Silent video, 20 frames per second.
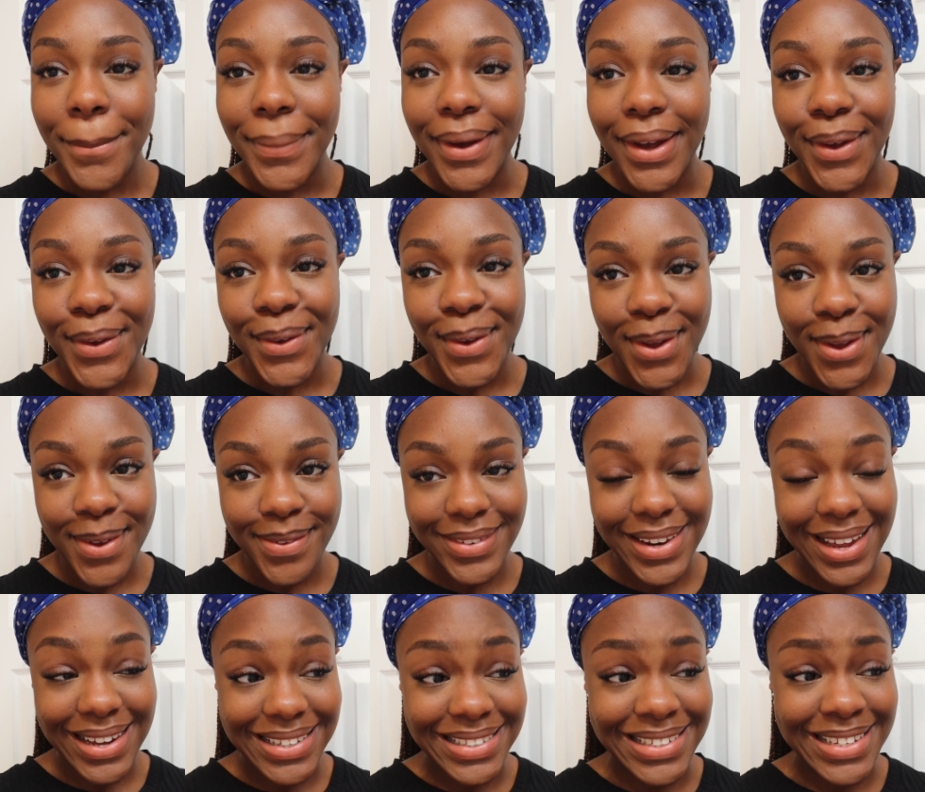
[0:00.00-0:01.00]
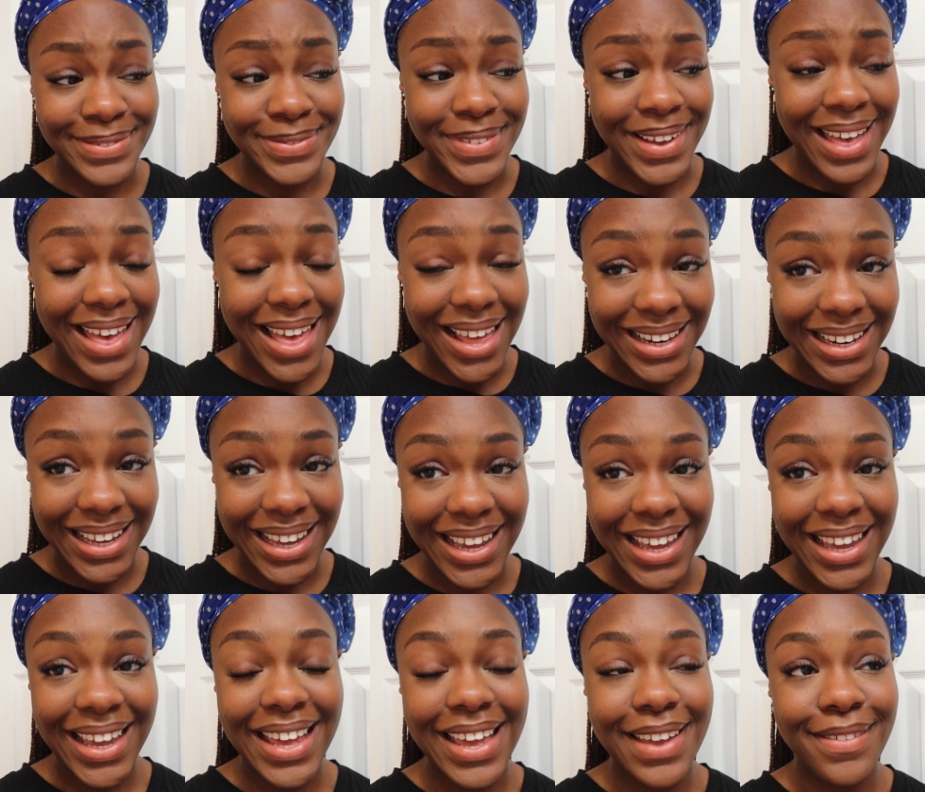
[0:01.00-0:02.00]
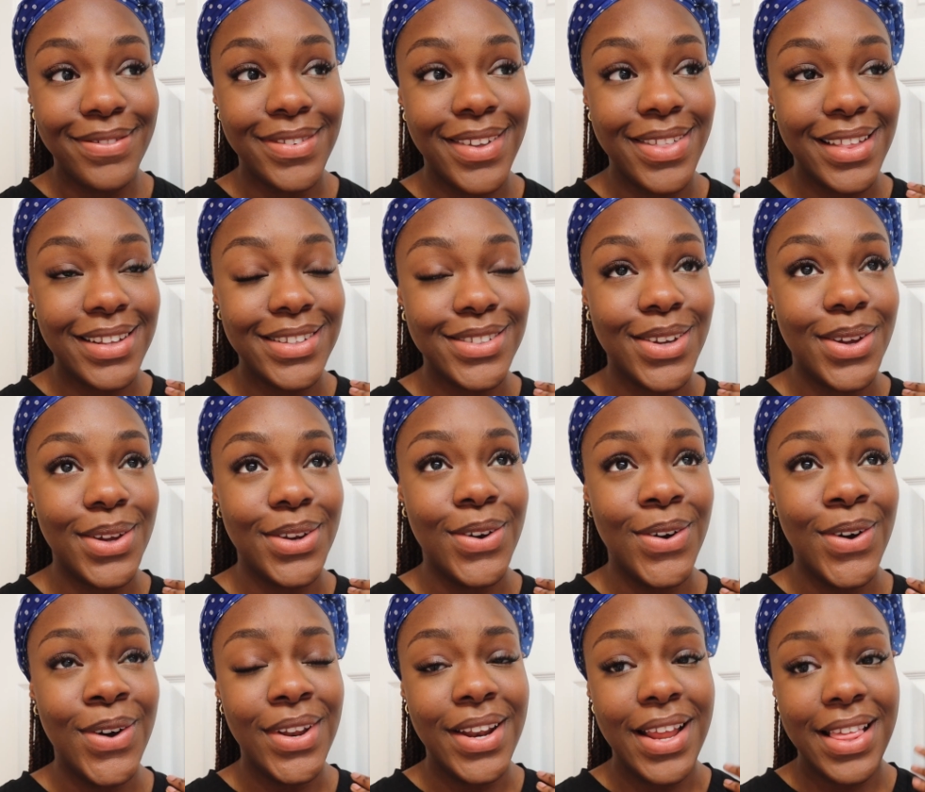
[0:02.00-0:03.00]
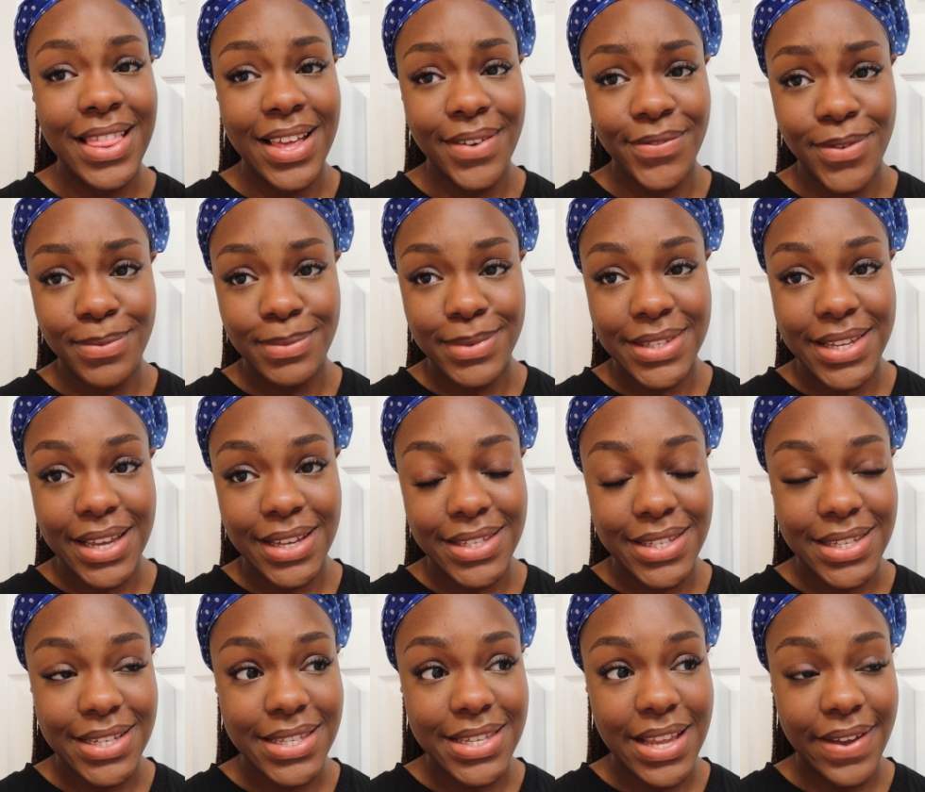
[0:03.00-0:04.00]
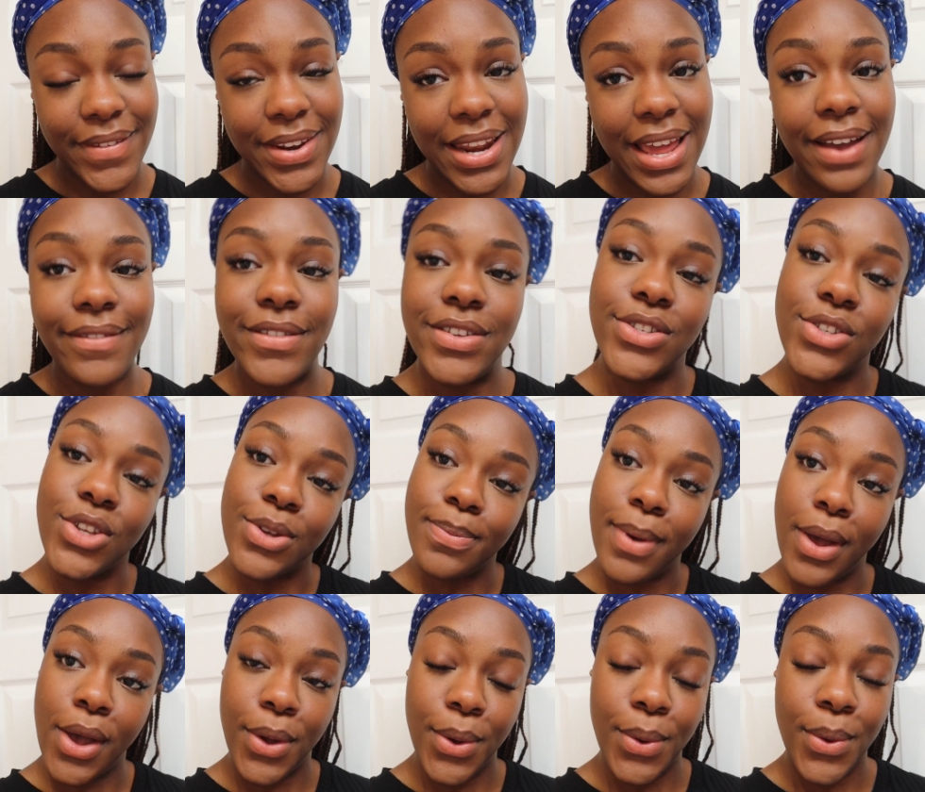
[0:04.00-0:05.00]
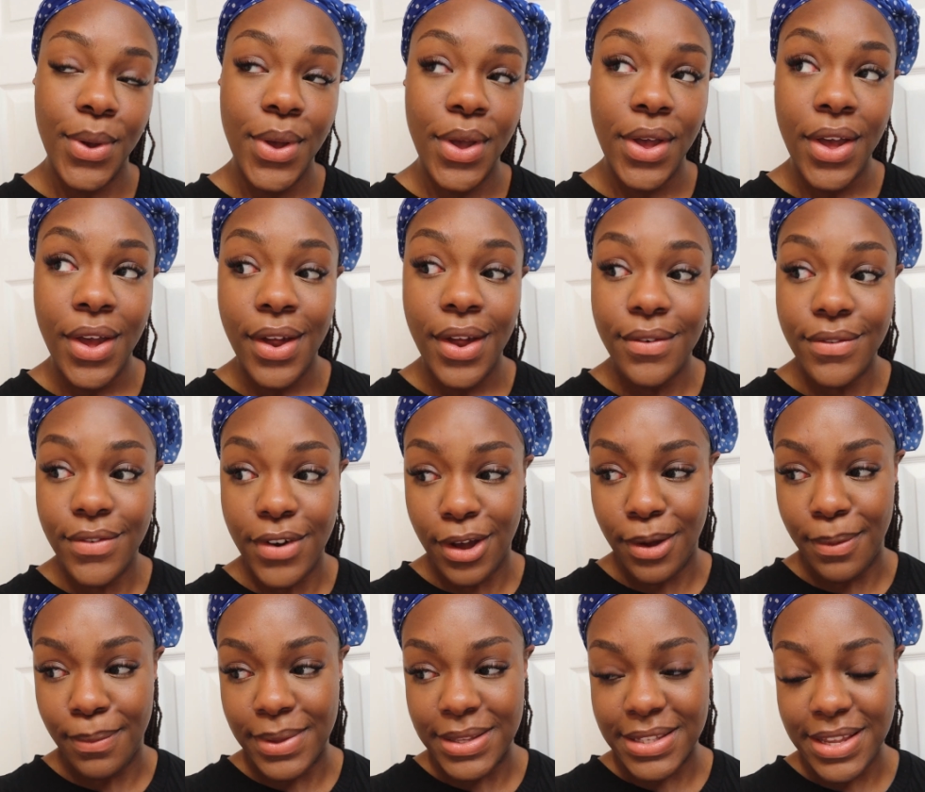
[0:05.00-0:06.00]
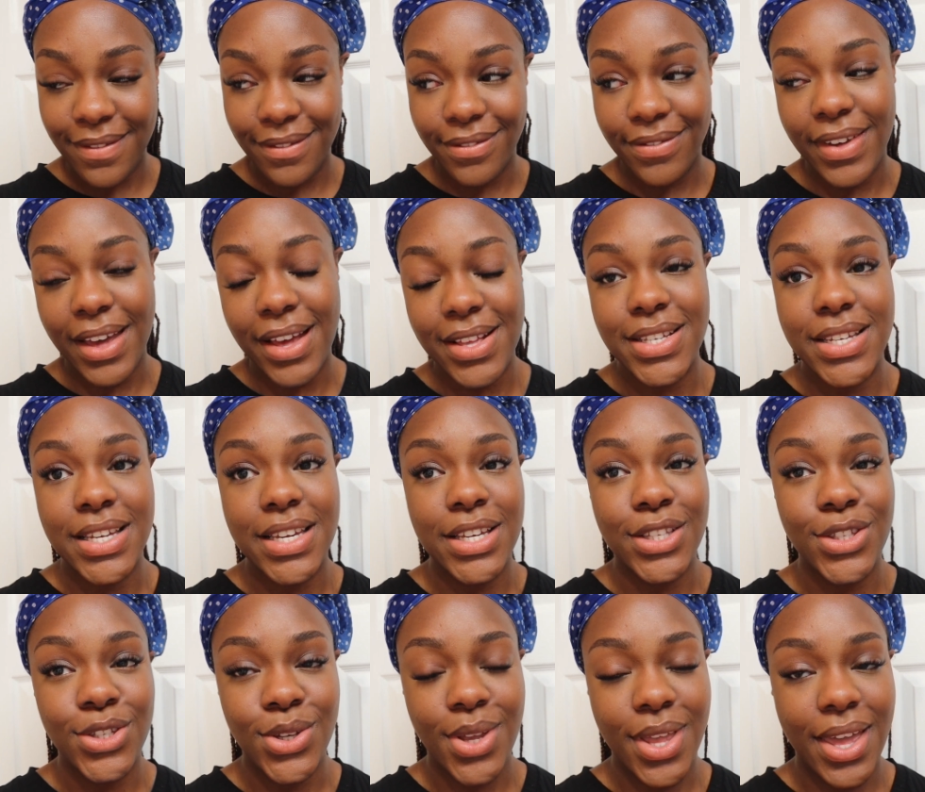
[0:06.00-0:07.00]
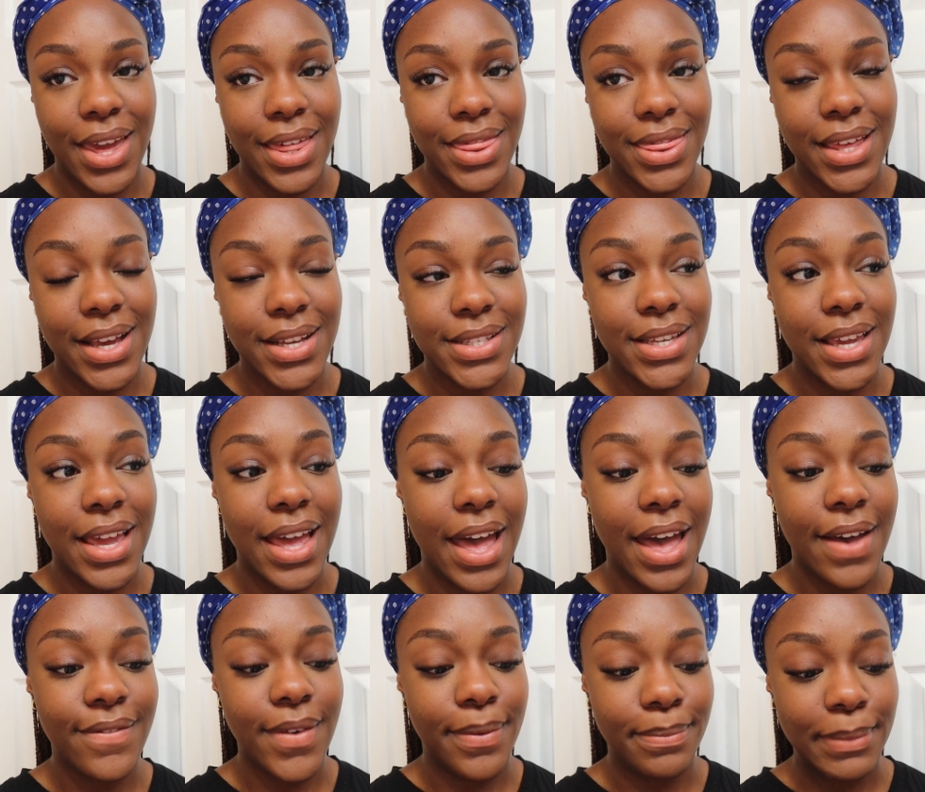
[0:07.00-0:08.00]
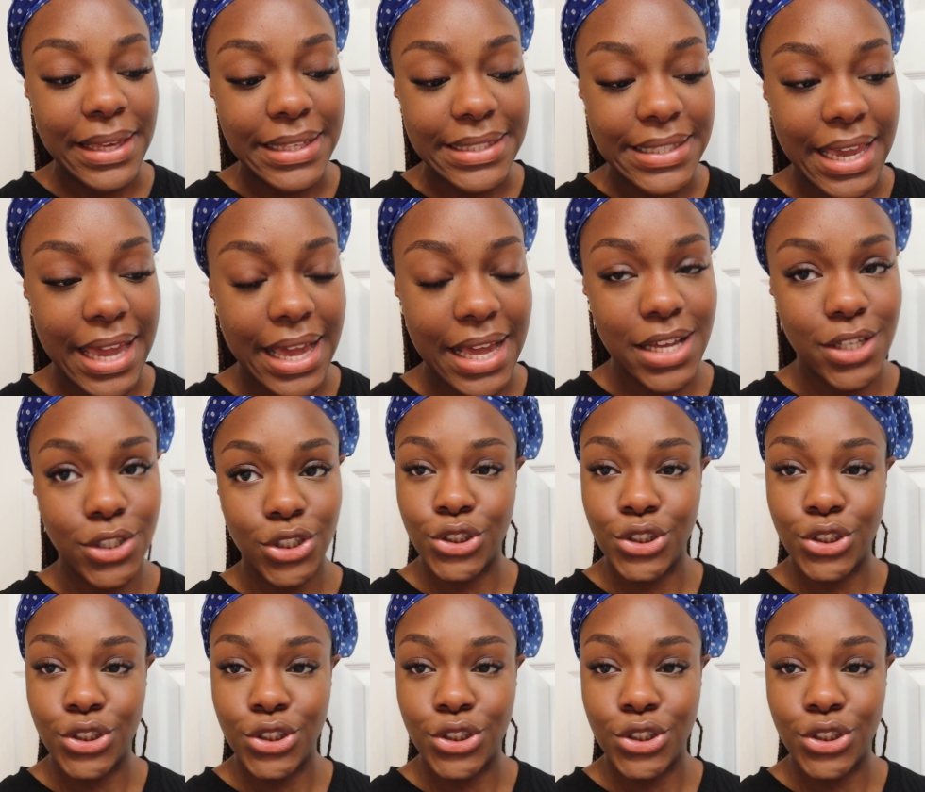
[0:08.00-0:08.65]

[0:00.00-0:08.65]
But hopefully I can leave early if nothing's going on, and then from six to seven I have a supo, from seven thirty to eight thirty I have a meeting.